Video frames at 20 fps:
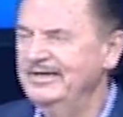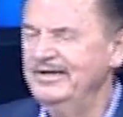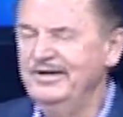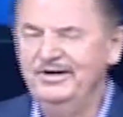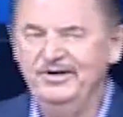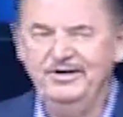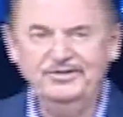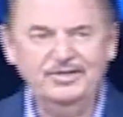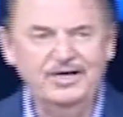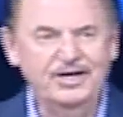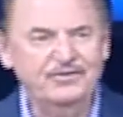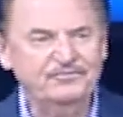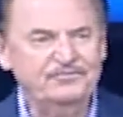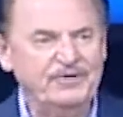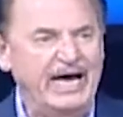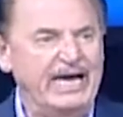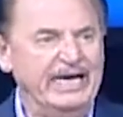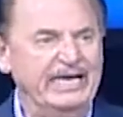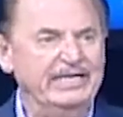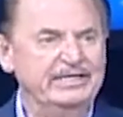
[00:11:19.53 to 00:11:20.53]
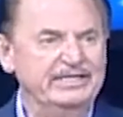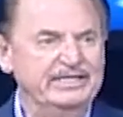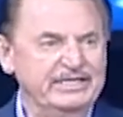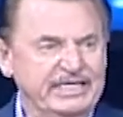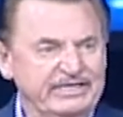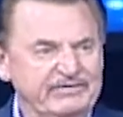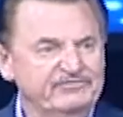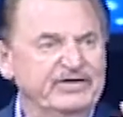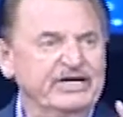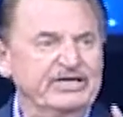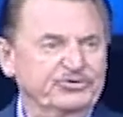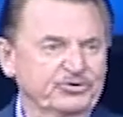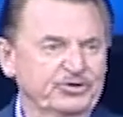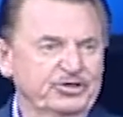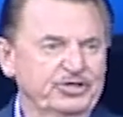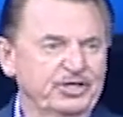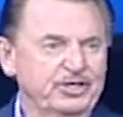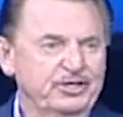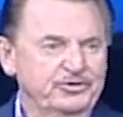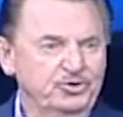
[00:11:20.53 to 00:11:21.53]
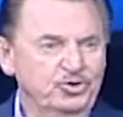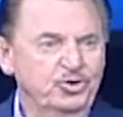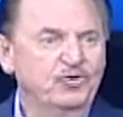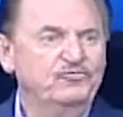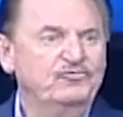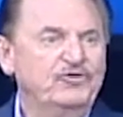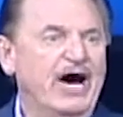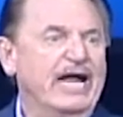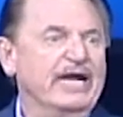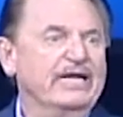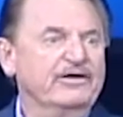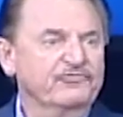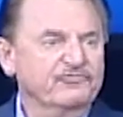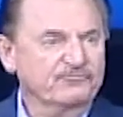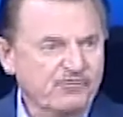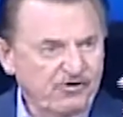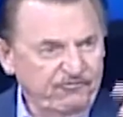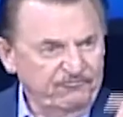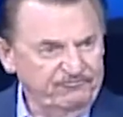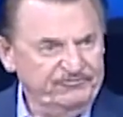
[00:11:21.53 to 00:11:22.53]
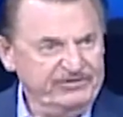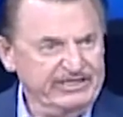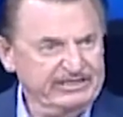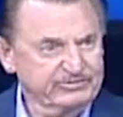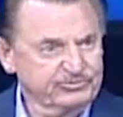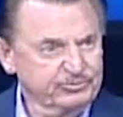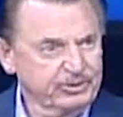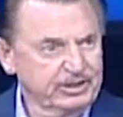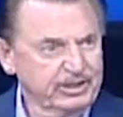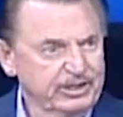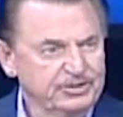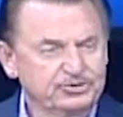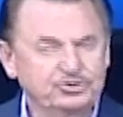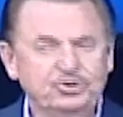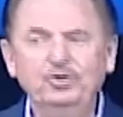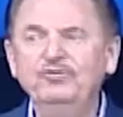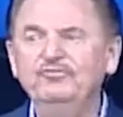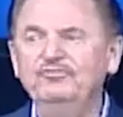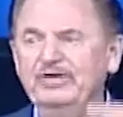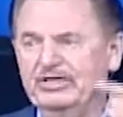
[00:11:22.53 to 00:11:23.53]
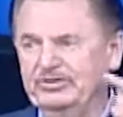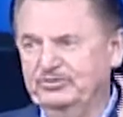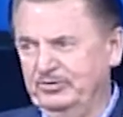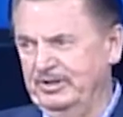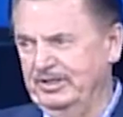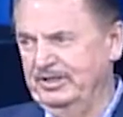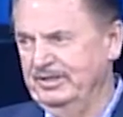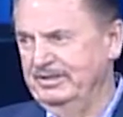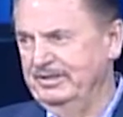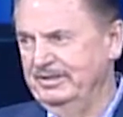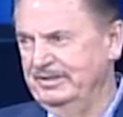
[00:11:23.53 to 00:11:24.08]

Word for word: You're not fighting to get victory, you're fighting from victory to victory.